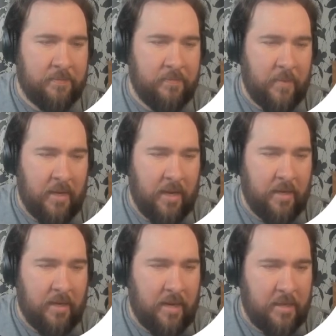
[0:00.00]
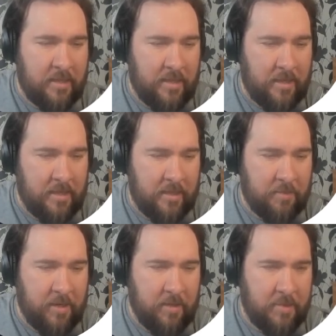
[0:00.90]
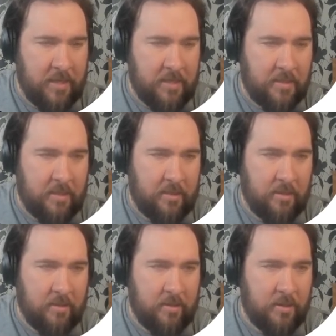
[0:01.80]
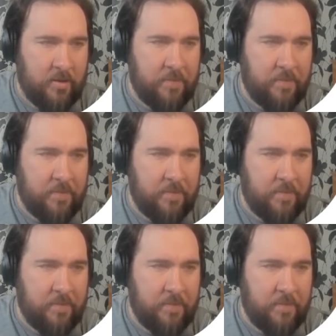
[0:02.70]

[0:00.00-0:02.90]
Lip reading: And the status has been updated on the screen.